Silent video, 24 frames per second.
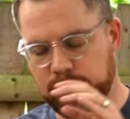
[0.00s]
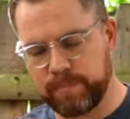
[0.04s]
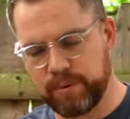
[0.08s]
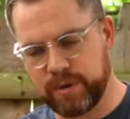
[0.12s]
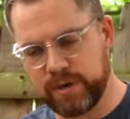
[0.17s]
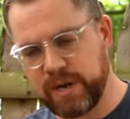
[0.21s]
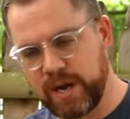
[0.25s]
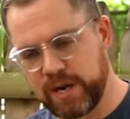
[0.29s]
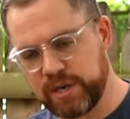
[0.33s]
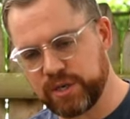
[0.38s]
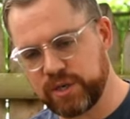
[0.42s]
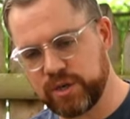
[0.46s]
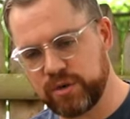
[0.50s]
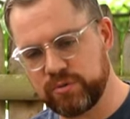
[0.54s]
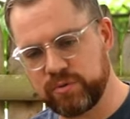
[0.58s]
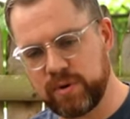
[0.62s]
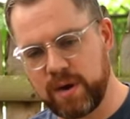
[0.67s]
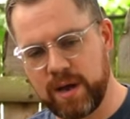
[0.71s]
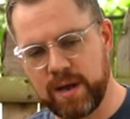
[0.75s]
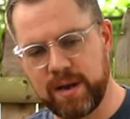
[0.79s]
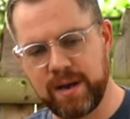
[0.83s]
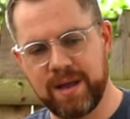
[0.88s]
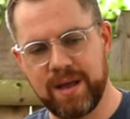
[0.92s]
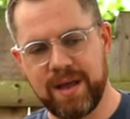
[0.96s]
production
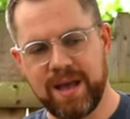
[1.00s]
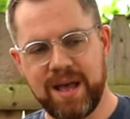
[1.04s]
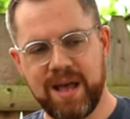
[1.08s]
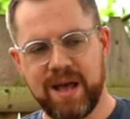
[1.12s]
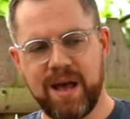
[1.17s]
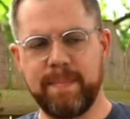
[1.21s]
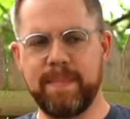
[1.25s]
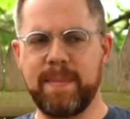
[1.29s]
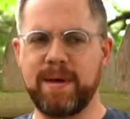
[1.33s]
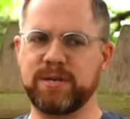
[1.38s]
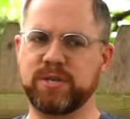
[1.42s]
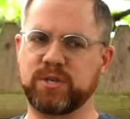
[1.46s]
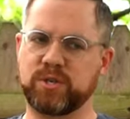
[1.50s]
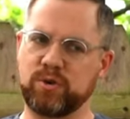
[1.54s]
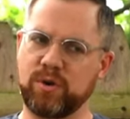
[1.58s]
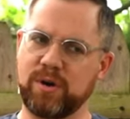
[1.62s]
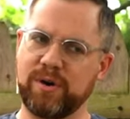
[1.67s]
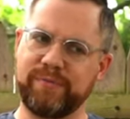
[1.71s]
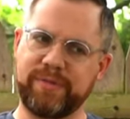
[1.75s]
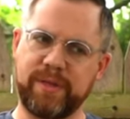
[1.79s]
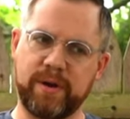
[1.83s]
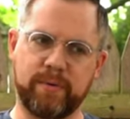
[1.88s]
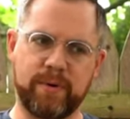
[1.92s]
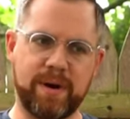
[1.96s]
run. I'm not sure
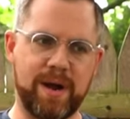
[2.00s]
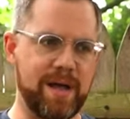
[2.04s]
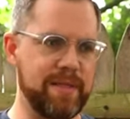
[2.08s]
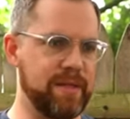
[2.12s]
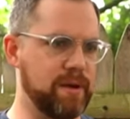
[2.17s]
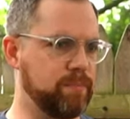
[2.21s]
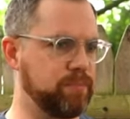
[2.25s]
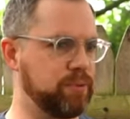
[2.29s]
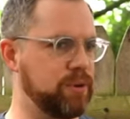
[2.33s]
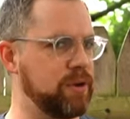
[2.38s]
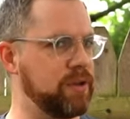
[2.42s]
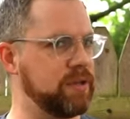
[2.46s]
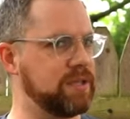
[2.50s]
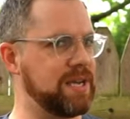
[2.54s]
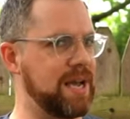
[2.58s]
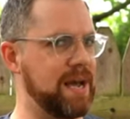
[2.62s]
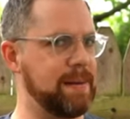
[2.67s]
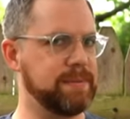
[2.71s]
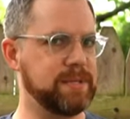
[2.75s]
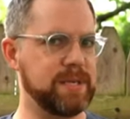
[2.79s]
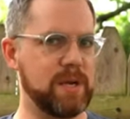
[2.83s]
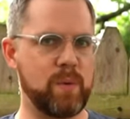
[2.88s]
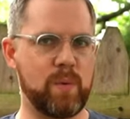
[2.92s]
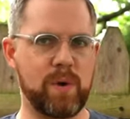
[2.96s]
if there were other
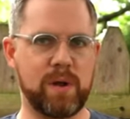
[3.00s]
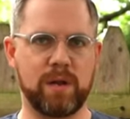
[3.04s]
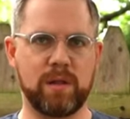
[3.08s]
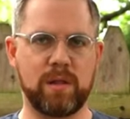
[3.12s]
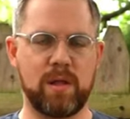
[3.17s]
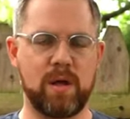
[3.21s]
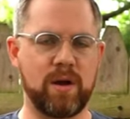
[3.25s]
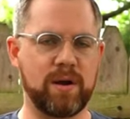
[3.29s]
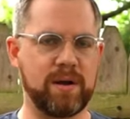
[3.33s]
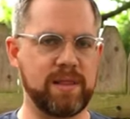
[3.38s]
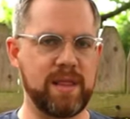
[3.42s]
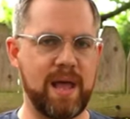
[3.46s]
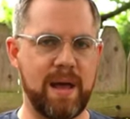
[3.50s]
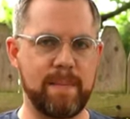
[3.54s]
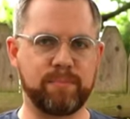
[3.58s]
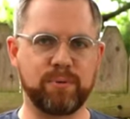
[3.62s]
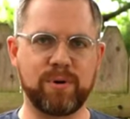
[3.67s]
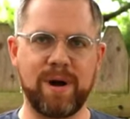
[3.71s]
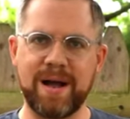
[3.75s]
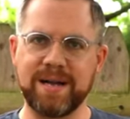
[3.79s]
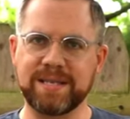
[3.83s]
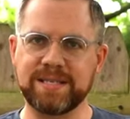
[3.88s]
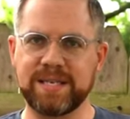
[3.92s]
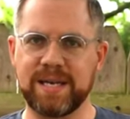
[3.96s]
prototypes that went along in that
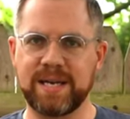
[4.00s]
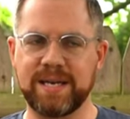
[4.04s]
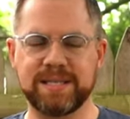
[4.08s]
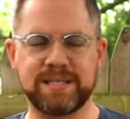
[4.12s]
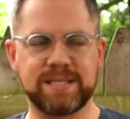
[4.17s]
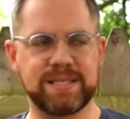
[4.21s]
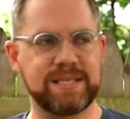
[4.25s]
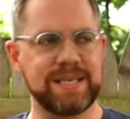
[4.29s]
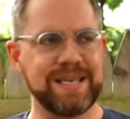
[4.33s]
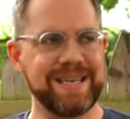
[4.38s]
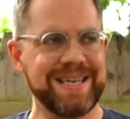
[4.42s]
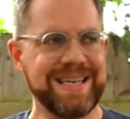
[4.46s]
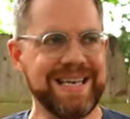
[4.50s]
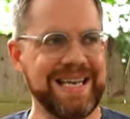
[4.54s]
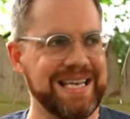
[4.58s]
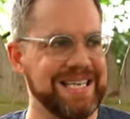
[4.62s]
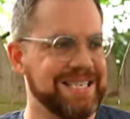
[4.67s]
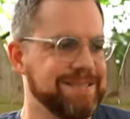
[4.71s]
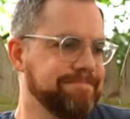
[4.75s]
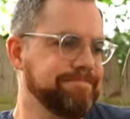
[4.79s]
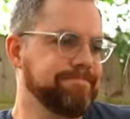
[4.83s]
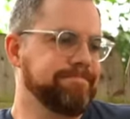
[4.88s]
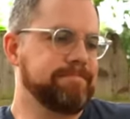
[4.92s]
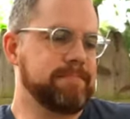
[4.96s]
process.
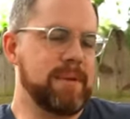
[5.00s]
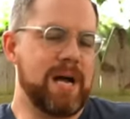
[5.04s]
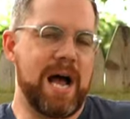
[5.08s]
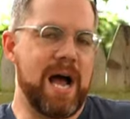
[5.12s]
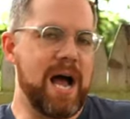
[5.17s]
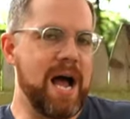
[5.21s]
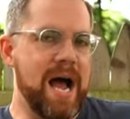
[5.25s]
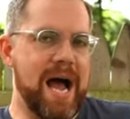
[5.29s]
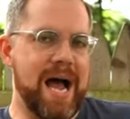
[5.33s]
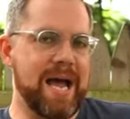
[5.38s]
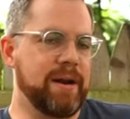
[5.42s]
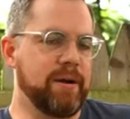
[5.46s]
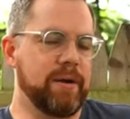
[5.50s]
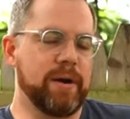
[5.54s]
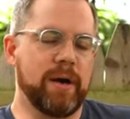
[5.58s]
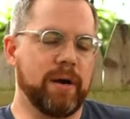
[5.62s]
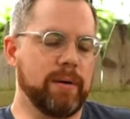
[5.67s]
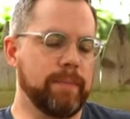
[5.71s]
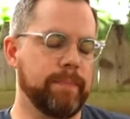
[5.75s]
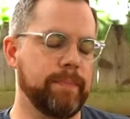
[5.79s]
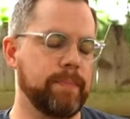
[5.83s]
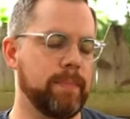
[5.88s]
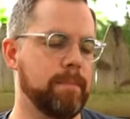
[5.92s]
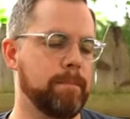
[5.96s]
I don't
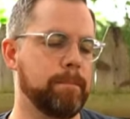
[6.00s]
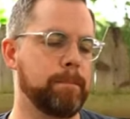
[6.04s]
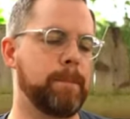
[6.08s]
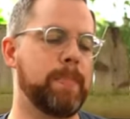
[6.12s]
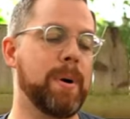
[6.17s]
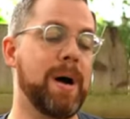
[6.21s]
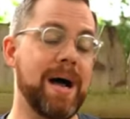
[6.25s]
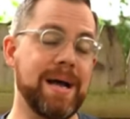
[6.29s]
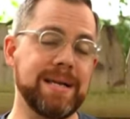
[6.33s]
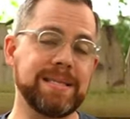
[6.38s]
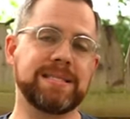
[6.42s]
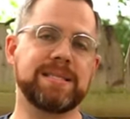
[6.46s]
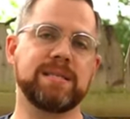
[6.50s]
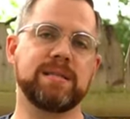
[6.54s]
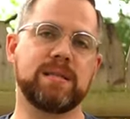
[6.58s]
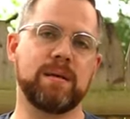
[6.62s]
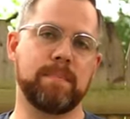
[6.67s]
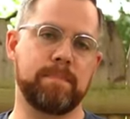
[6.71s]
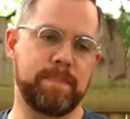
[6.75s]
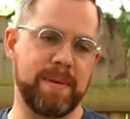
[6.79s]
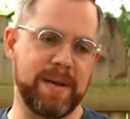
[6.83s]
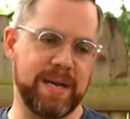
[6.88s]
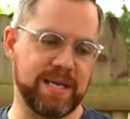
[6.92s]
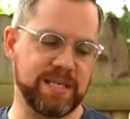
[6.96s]
know. But
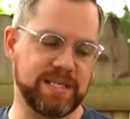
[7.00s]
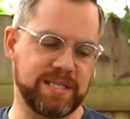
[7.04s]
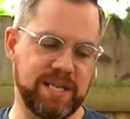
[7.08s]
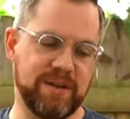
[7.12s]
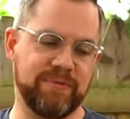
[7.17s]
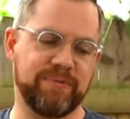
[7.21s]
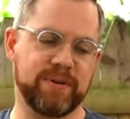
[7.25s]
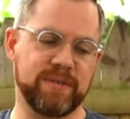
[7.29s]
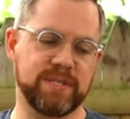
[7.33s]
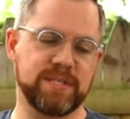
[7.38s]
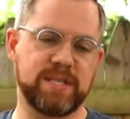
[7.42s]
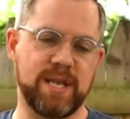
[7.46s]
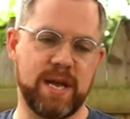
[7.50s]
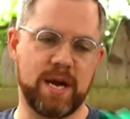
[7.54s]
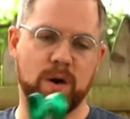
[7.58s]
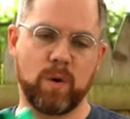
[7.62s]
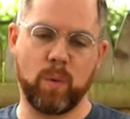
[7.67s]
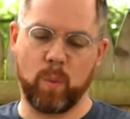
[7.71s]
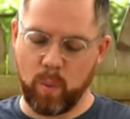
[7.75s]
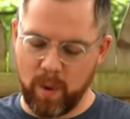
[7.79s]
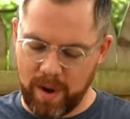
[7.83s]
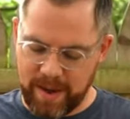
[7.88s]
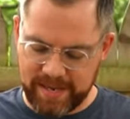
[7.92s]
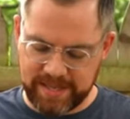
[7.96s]
the biggest difference there
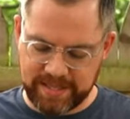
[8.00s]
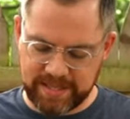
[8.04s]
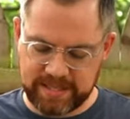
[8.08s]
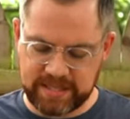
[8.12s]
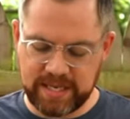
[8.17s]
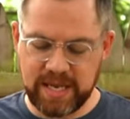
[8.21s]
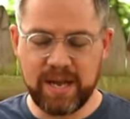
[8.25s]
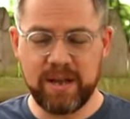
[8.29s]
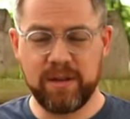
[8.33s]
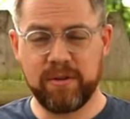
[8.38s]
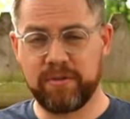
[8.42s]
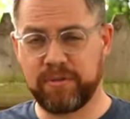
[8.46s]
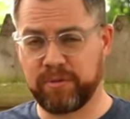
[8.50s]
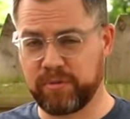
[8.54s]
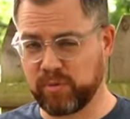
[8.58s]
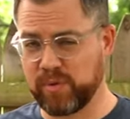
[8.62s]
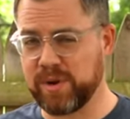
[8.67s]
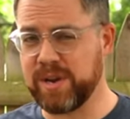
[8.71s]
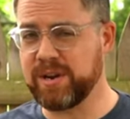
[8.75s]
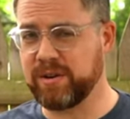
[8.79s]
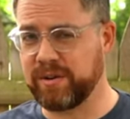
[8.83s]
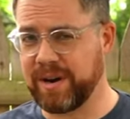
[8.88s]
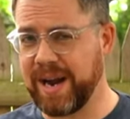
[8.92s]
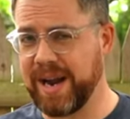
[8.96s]
was
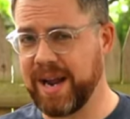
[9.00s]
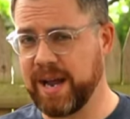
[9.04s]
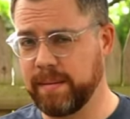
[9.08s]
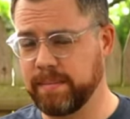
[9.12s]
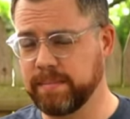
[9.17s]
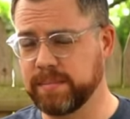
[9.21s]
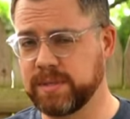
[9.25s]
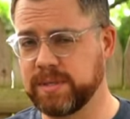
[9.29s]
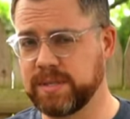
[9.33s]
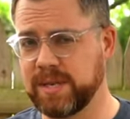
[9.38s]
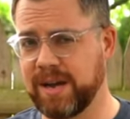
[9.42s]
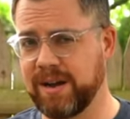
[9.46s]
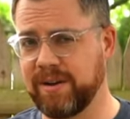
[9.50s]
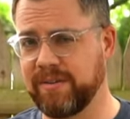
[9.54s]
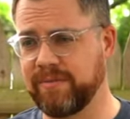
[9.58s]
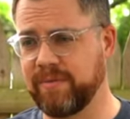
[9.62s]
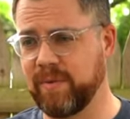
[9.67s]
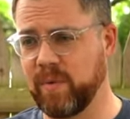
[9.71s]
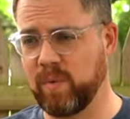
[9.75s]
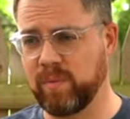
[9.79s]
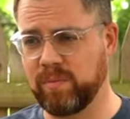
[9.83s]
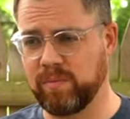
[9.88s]
three grams of